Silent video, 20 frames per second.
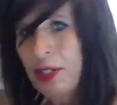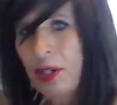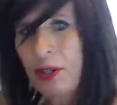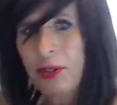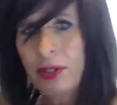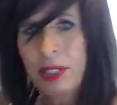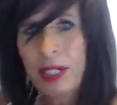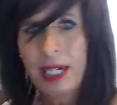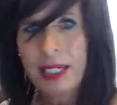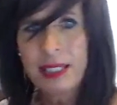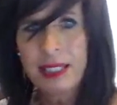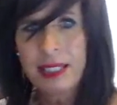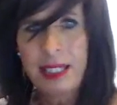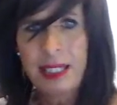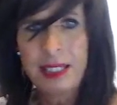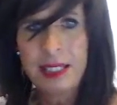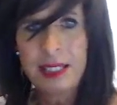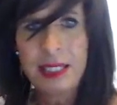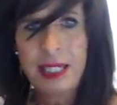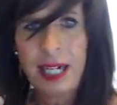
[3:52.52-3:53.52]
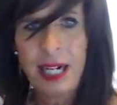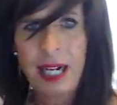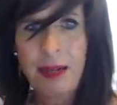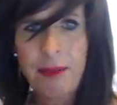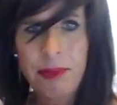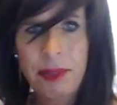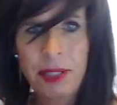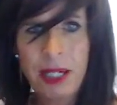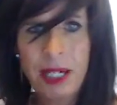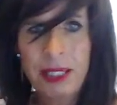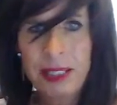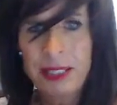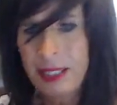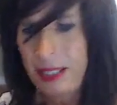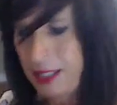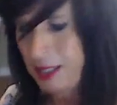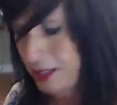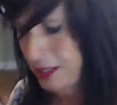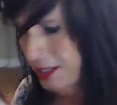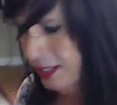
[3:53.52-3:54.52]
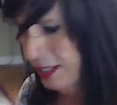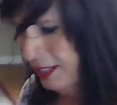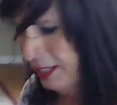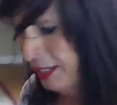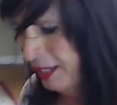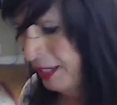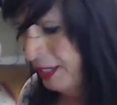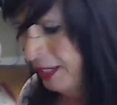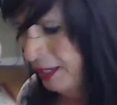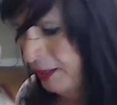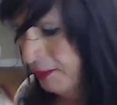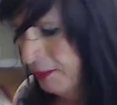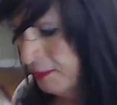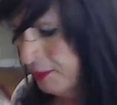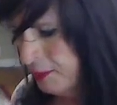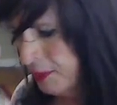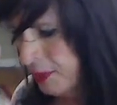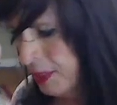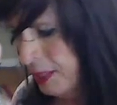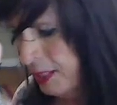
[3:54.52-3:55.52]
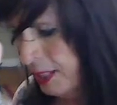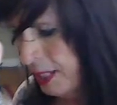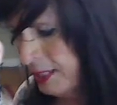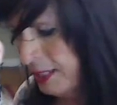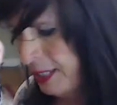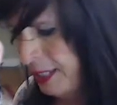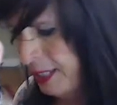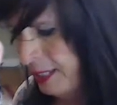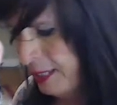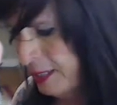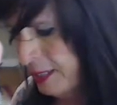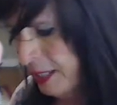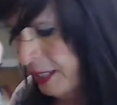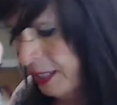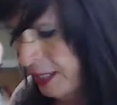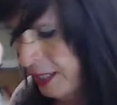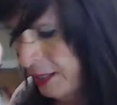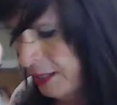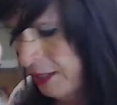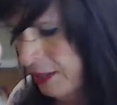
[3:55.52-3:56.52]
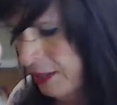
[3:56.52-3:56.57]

don't cut these top. Cut these, cut these uh,